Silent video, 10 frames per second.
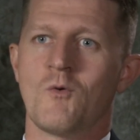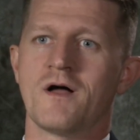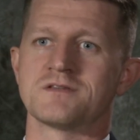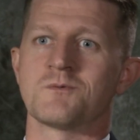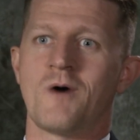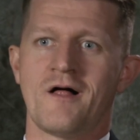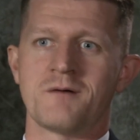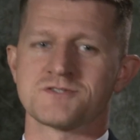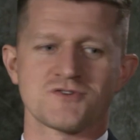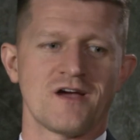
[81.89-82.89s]
One, while
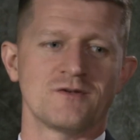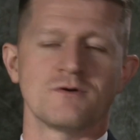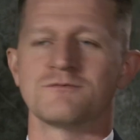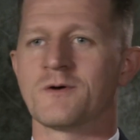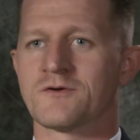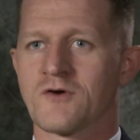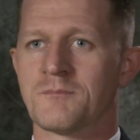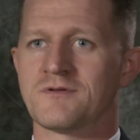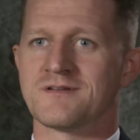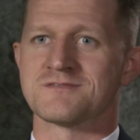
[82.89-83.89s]
I was trying to avoid
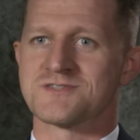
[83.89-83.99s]
crippling